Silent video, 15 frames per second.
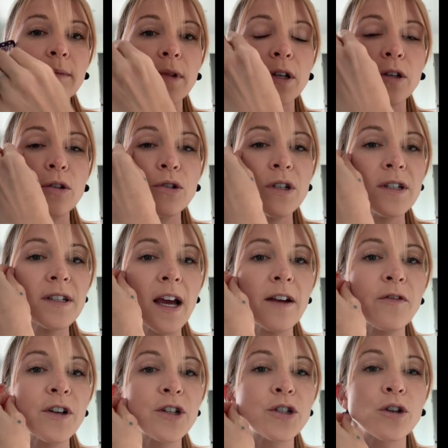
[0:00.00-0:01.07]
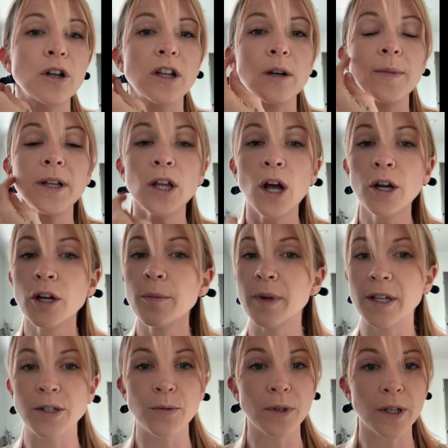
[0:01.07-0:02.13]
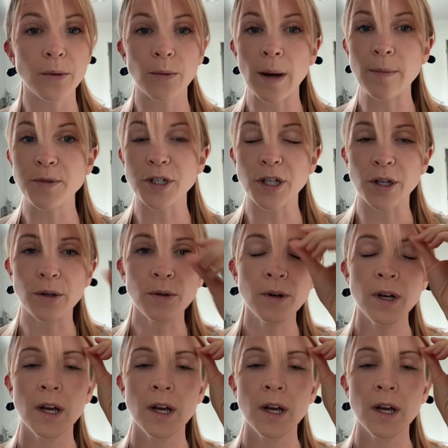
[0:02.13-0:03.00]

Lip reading: Usually side fringes are a little bit longer, but it's really up to you.